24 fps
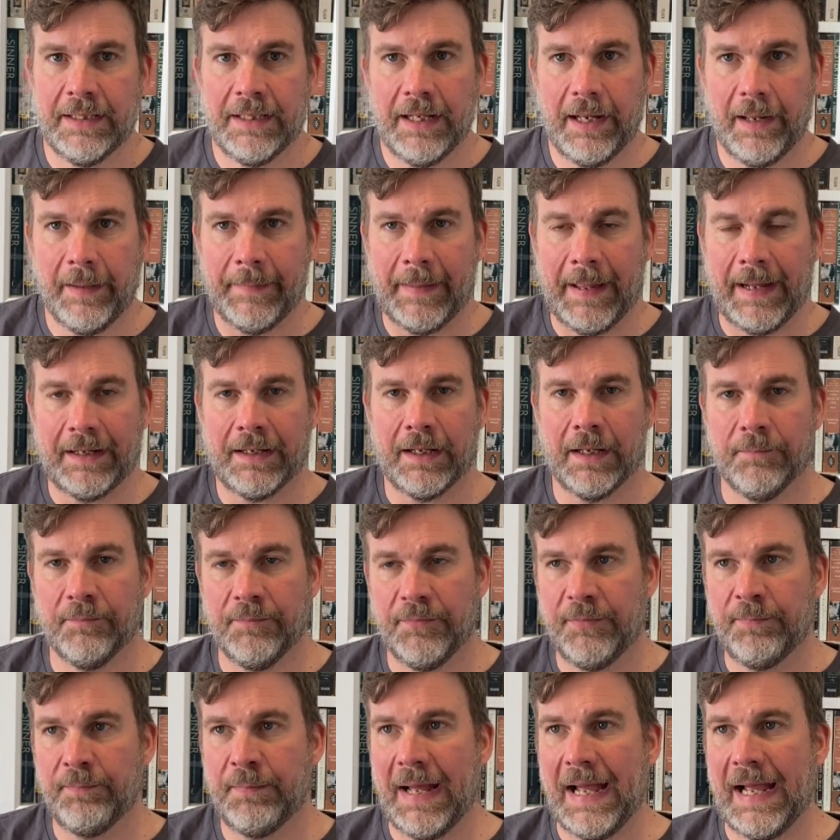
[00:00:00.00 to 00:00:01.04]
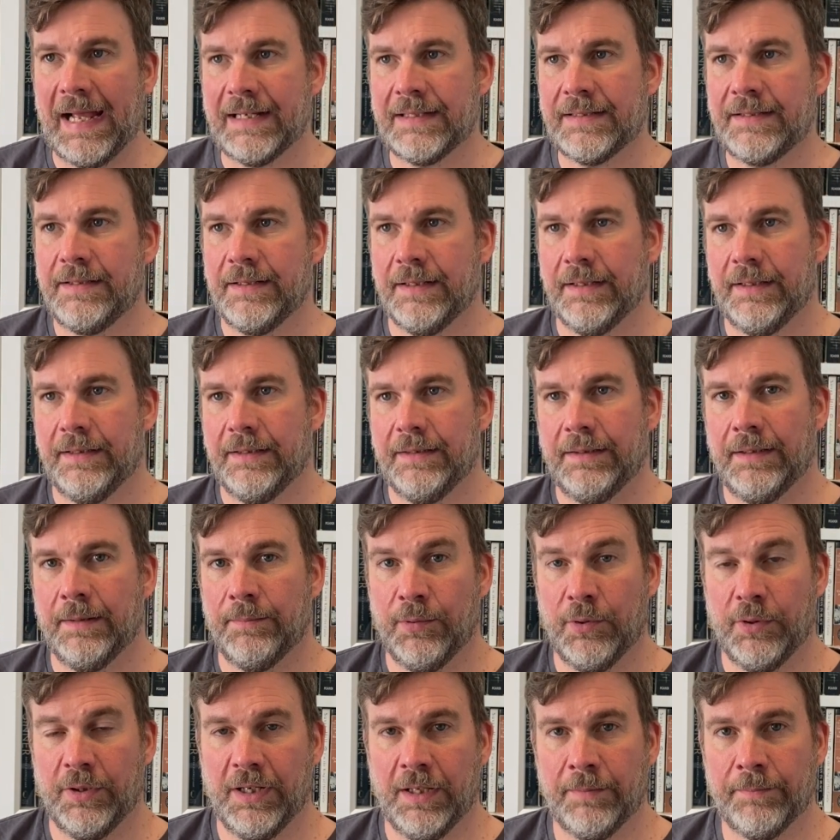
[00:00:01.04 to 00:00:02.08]
And that comes back to the
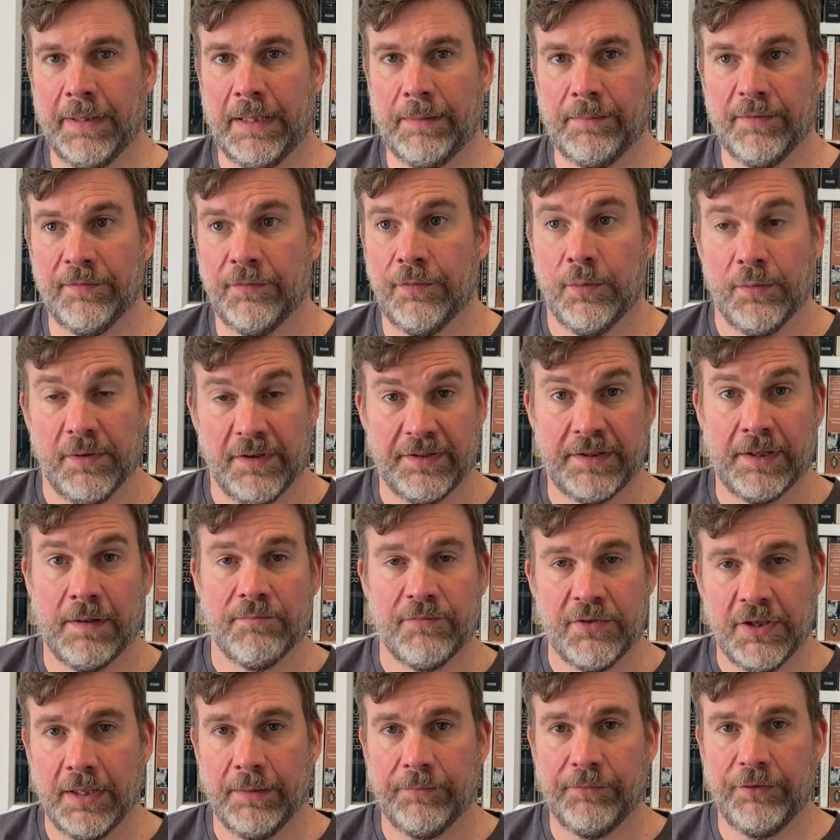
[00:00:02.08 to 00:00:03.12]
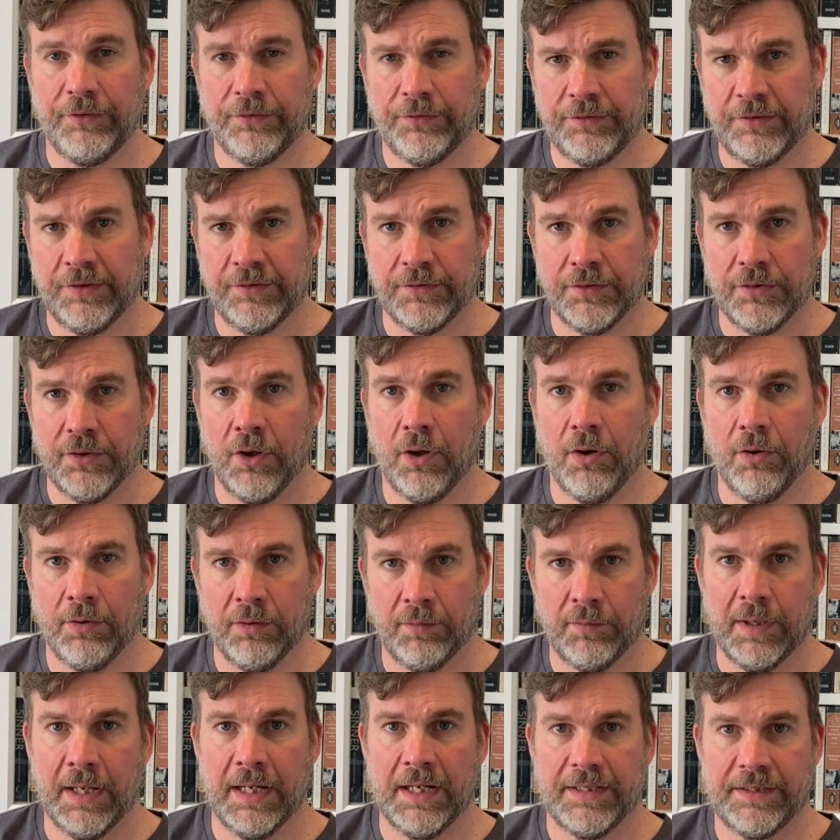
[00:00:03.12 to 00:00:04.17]
point I've made before, that sometimes it's just not the
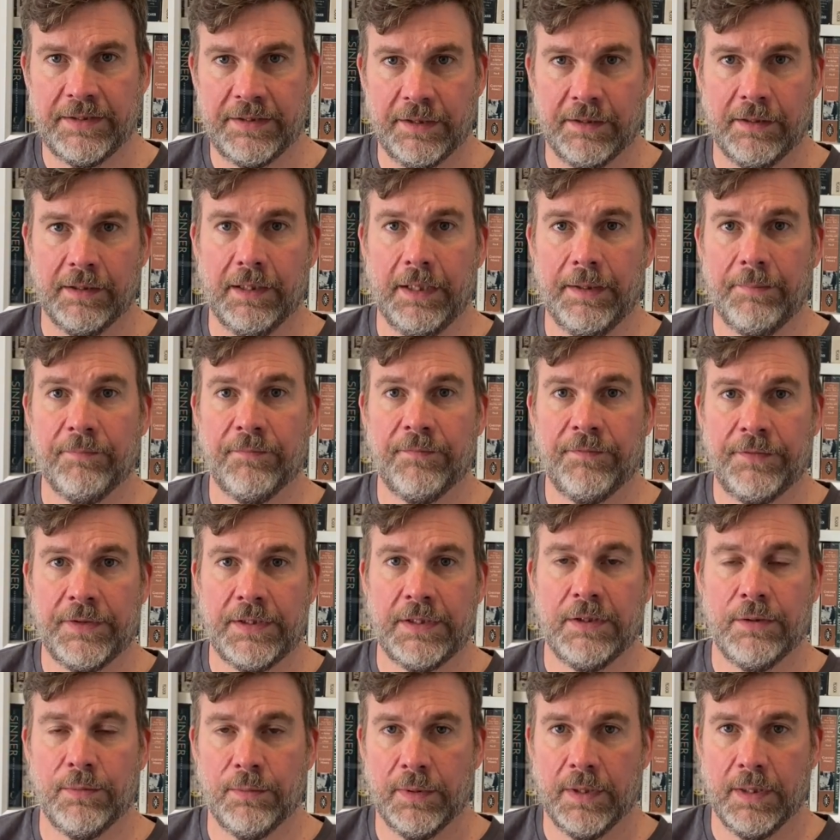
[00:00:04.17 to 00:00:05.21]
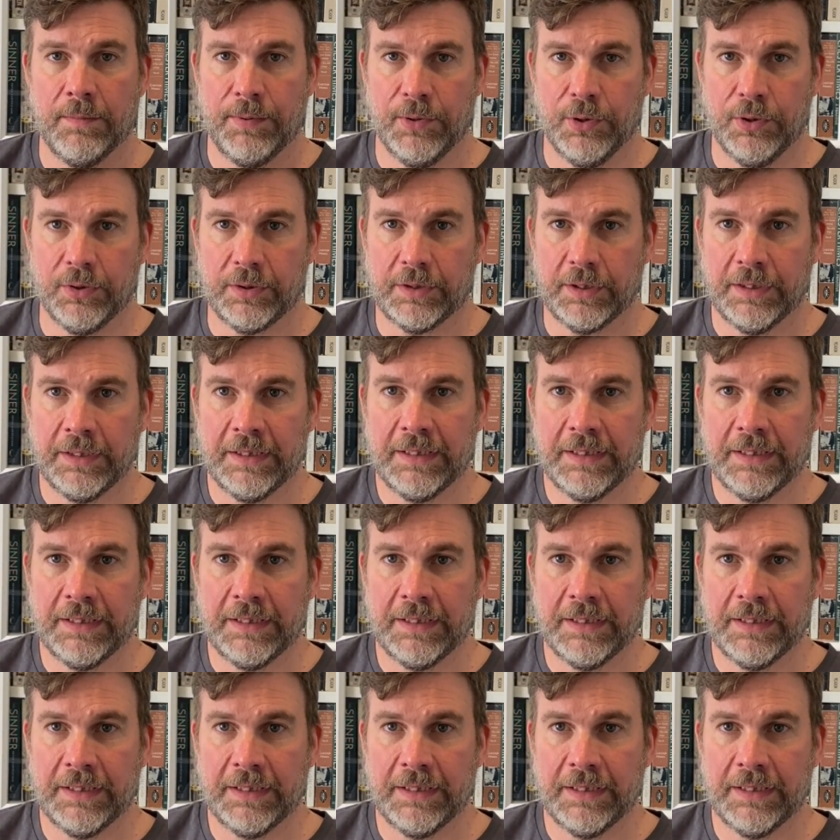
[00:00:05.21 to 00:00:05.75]
right time for you in a book.